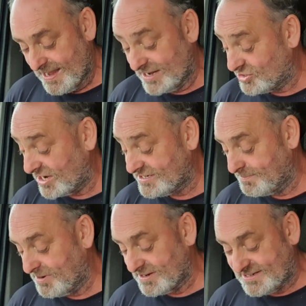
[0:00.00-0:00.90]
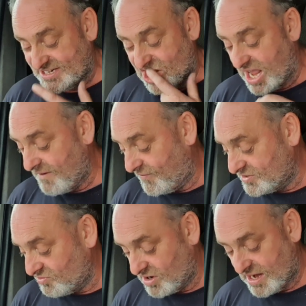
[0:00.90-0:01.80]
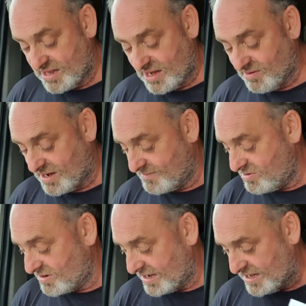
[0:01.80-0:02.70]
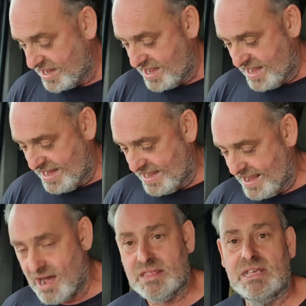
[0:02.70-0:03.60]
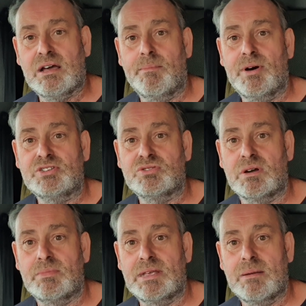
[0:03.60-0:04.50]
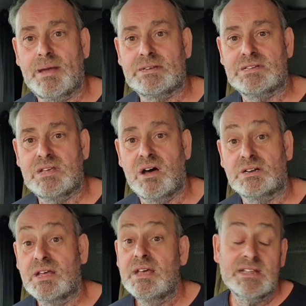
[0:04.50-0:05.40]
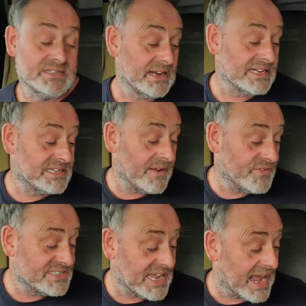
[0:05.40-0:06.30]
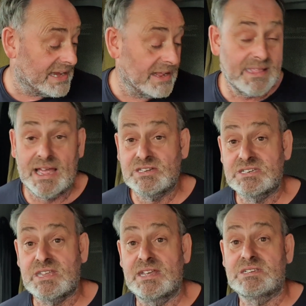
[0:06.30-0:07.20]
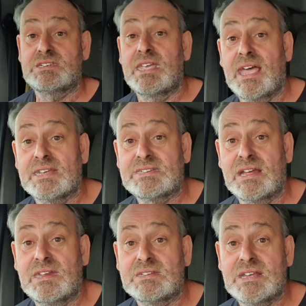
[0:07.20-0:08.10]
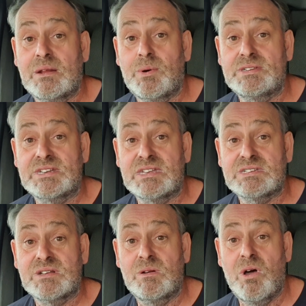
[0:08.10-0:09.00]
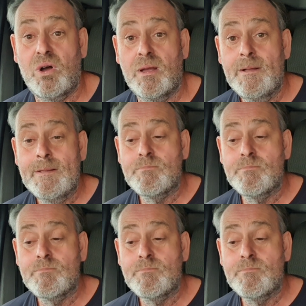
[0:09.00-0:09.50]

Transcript: As Jason Burke says, if it's rocking, don't come knocking. Yeah, I think I might just try and make it back to the yard. So that's it for Saturday. That just takes the sting out of Sunday, because otherwise it gets too long.